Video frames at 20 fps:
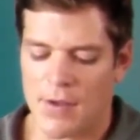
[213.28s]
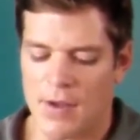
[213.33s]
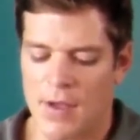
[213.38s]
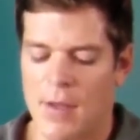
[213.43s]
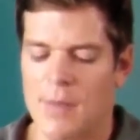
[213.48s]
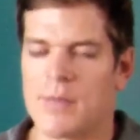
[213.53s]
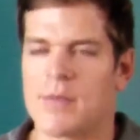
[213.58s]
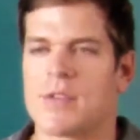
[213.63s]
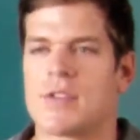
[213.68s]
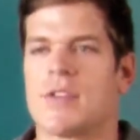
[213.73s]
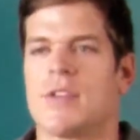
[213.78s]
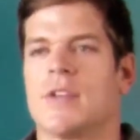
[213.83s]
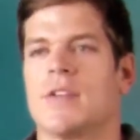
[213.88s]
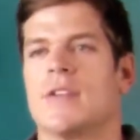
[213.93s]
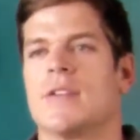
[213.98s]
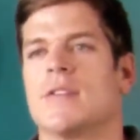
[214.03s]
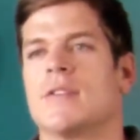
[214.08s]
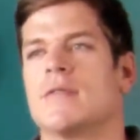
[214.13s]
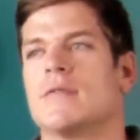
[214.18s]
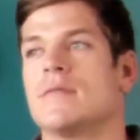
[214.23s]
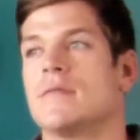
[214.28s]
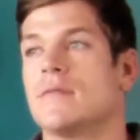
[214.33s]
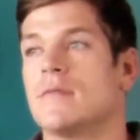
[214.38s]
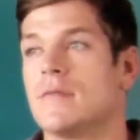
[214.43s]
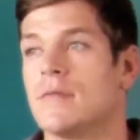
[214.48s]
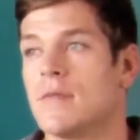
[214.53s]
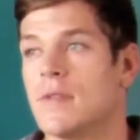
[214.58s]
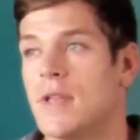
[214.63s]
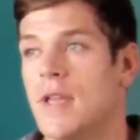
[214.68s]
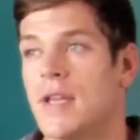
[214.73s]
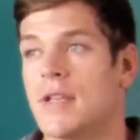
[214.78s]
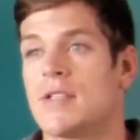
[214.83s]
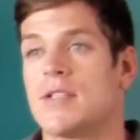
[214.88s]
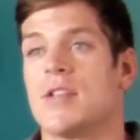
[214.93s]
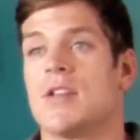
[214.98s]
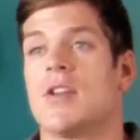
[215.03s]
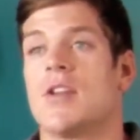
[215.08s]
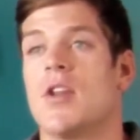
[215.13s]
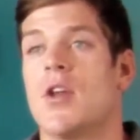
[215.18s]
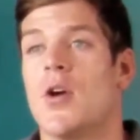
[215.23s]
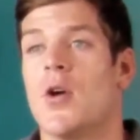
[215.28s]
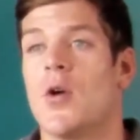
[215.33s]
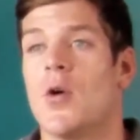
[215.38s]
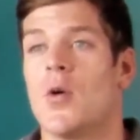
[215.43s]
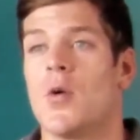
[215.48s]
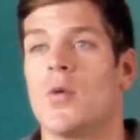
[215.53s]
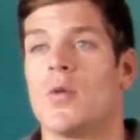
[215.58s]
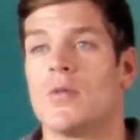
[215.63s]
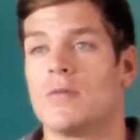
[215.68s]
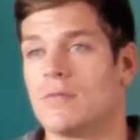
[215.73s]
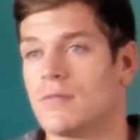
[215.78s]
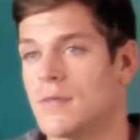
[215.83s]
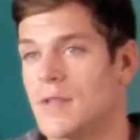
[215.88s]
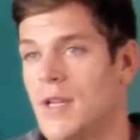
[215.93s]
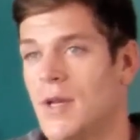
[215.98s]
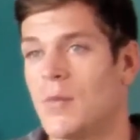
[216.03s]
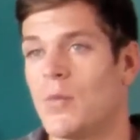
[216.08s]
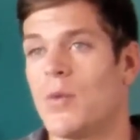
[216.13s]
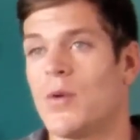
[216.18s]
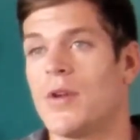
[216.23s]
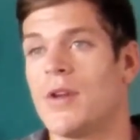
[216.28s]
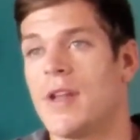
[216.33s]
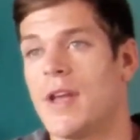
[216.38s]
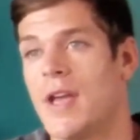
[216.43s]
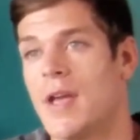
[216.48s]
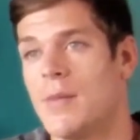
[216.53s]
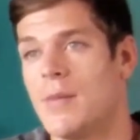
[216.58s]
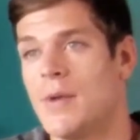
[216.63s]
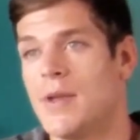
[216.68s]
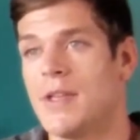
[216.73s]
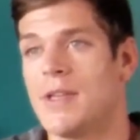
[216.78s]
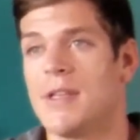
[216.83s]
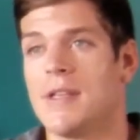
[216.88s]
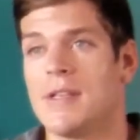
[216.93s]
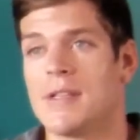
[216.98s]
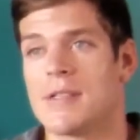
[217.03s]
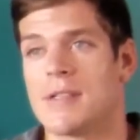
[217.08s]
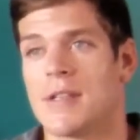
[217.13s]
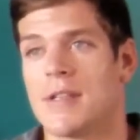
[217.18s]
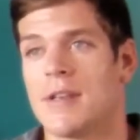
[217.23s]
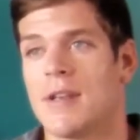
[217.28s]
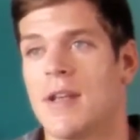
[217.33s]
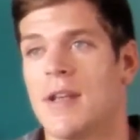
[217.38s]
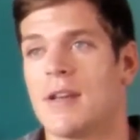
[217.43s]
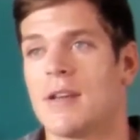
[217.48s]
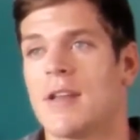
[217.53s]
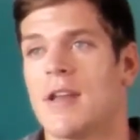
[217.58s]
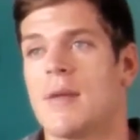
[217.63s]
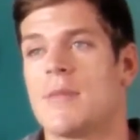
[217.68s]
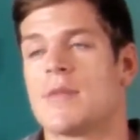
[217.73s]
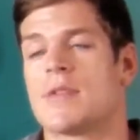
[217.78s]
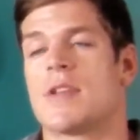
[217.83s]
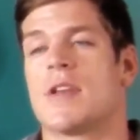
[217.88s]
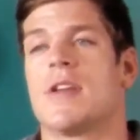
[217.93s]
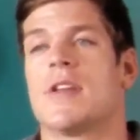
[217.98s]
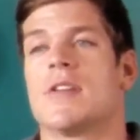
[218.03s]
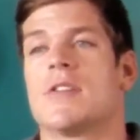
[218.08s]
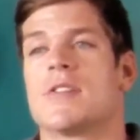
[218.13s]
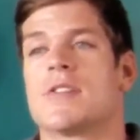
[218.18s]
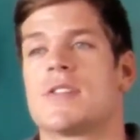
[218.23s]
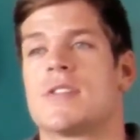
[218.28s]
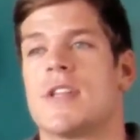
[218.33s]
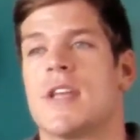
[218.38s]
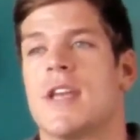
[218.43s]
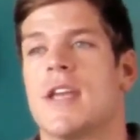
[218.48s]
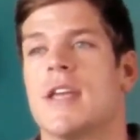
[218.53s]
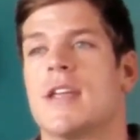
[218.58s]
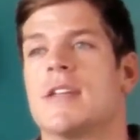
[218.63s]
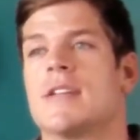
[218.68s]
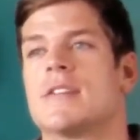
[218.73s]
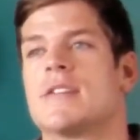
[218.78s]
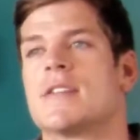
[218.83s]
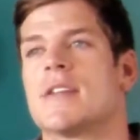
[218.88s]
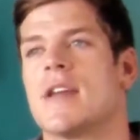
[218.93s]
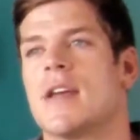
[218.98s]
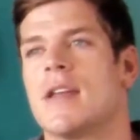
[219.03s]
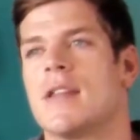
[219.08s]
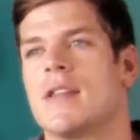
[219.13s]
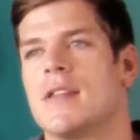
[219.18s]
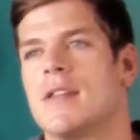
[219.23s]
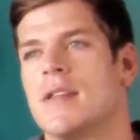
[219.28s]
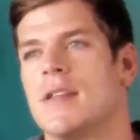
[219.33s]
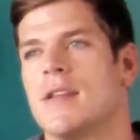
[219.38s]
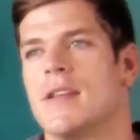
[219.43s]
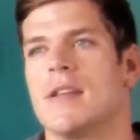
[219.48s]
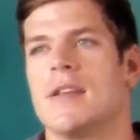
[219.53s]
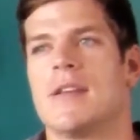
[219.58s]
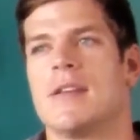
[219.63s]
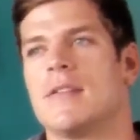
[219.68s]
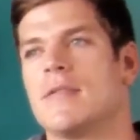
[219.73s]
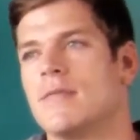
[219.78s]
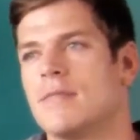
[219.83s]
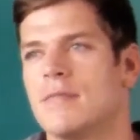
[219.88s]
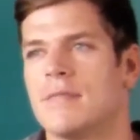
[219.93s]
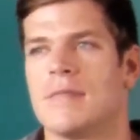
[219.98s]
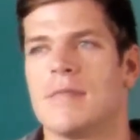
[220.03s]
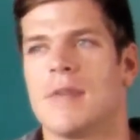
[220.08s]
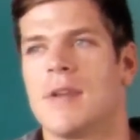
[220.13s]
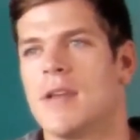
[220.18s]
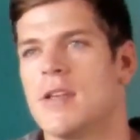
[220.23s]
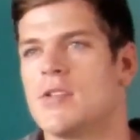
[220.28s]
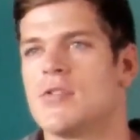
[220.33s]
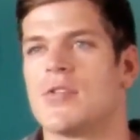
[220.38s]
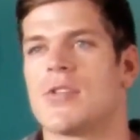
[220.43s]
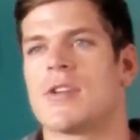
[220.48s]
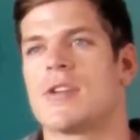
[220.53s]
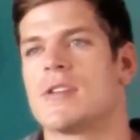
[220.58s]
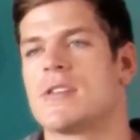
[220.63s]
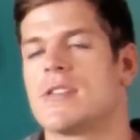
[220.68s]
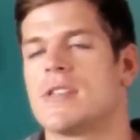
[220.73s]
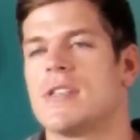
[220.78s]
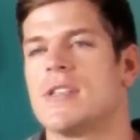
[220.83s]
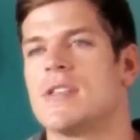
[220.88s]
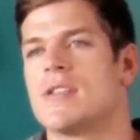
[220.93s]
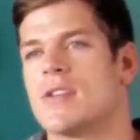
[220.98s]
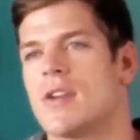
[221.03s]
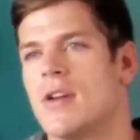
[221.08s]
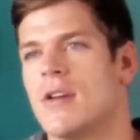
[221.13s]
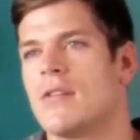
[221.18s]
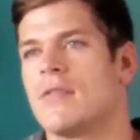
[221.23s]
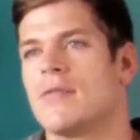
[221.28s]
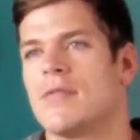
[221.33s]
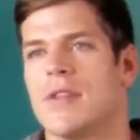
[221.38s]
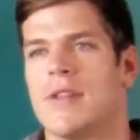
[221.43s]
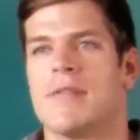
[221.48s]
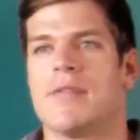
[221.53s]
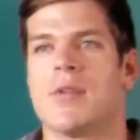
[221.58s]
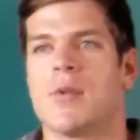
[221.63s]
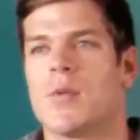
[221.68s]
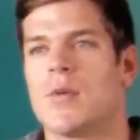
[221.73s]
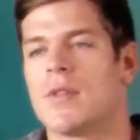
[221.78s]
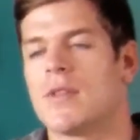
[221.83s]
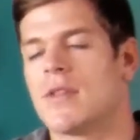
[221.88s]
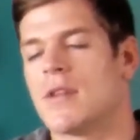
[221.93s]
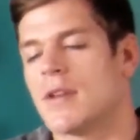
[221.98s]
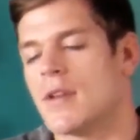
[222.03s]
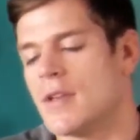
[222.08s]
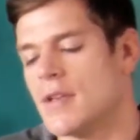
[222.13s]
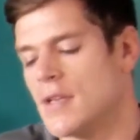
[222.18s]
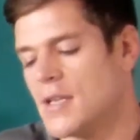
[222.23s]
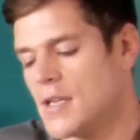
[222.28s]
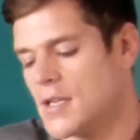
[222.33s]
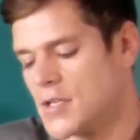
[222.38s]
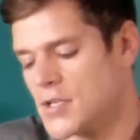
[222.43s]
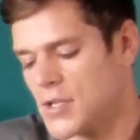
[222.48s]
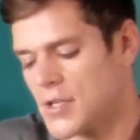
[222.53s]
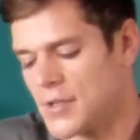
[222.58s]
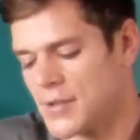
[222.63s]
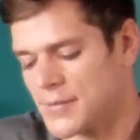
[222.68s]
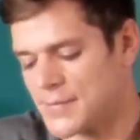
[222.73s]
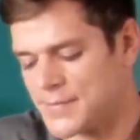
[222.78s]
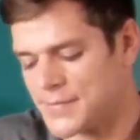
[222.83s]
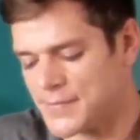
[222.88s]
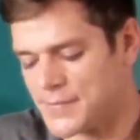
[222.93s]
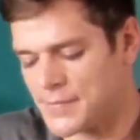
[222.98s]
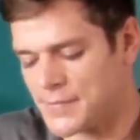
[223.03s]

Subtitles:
comes to get to know type 1 diabetes and comes to understand the intricacies of living with the condition,